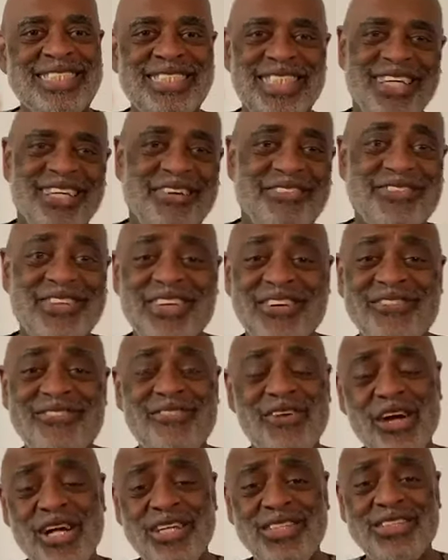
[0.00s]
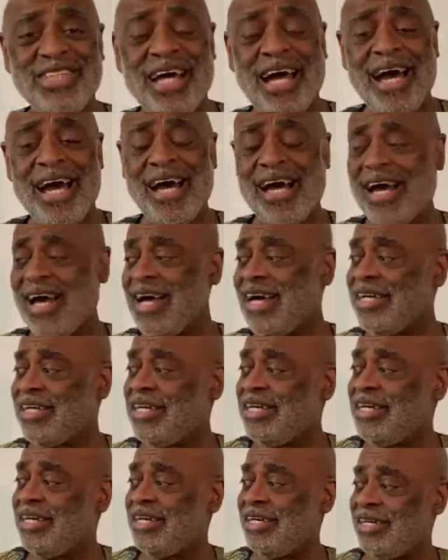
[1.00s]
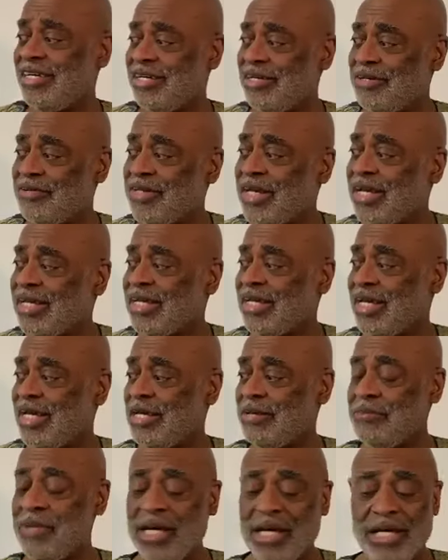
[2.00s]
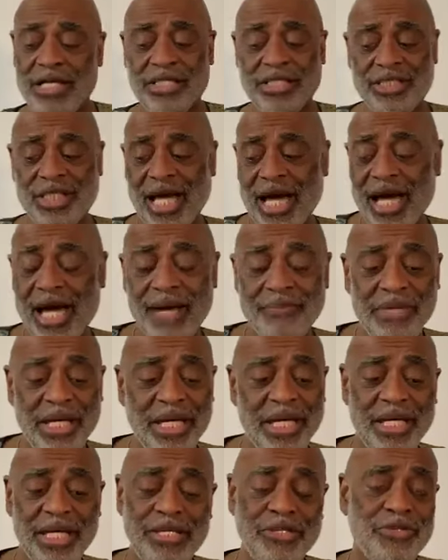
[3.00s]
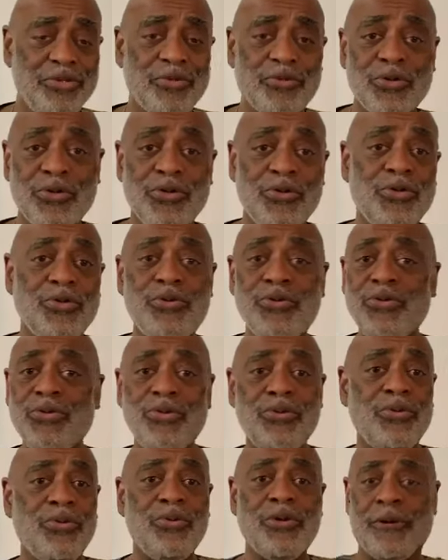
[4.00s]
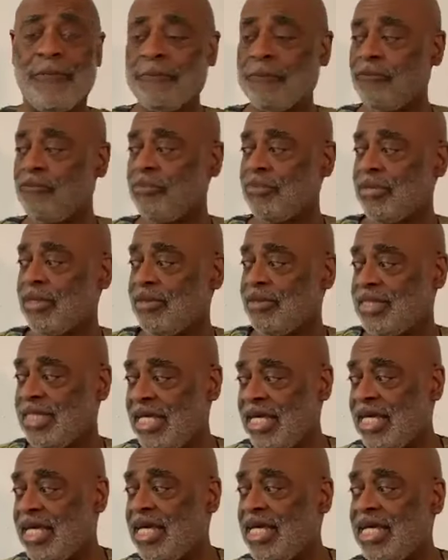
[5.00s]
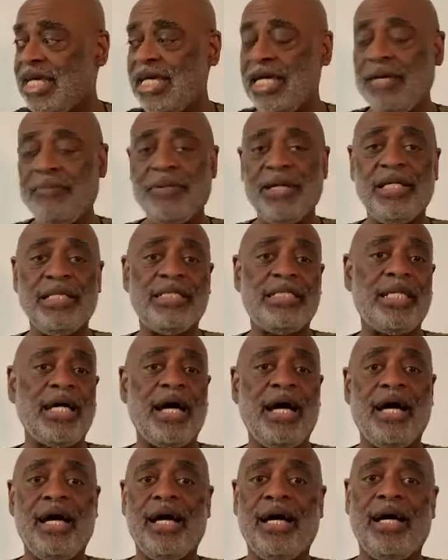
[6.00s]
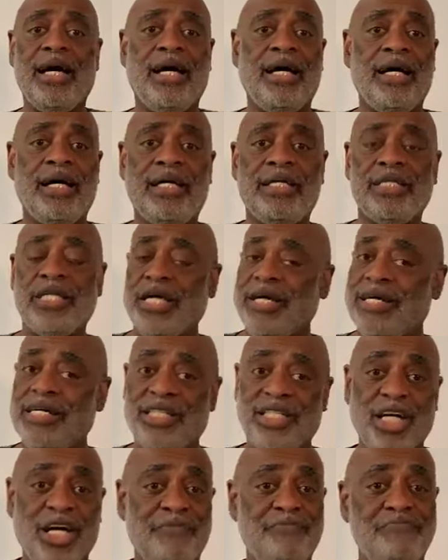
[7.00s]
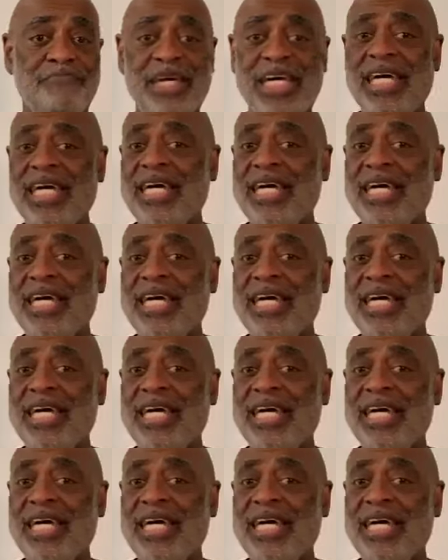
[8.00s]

If the words I hear, they keep coming through from deep inside of me